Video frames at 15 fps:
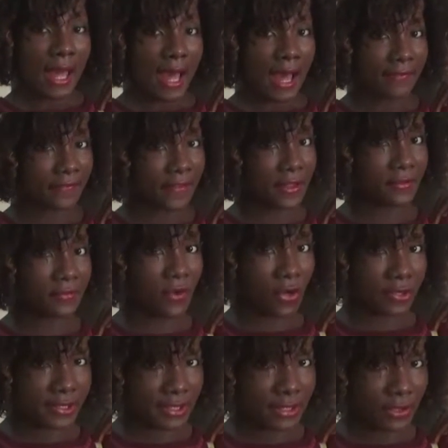After you've
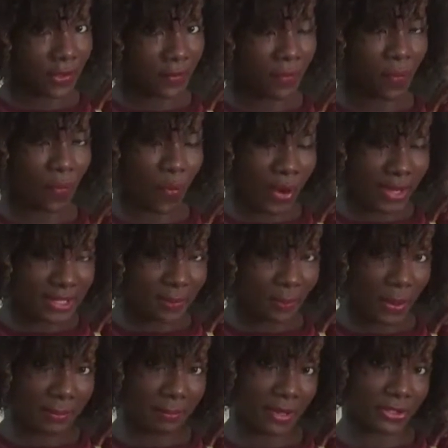gotten your waist
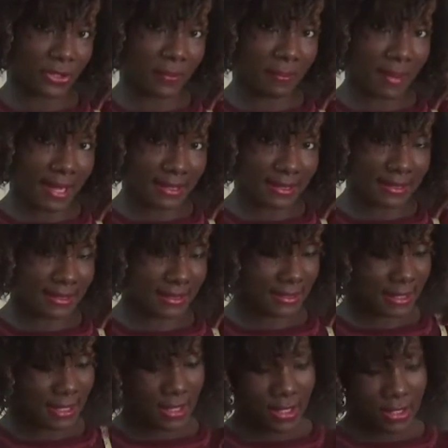point
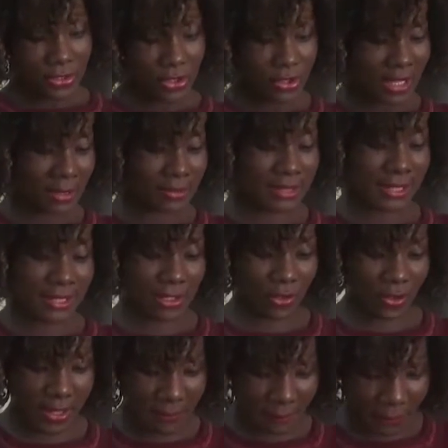measurement, you now take
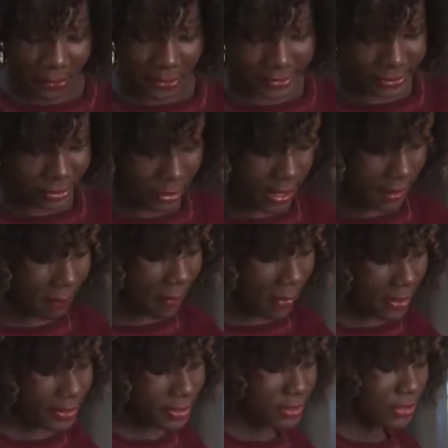your hip point. Your hip
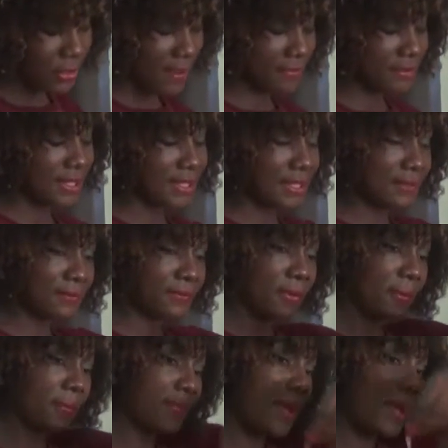point, you have to take it
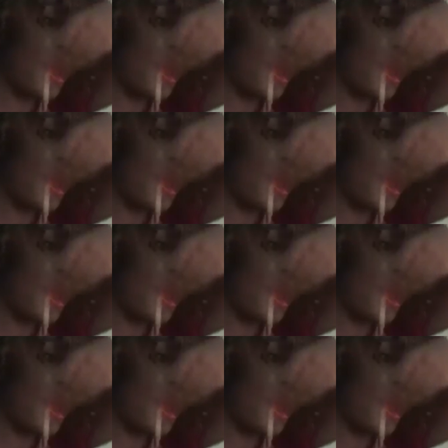from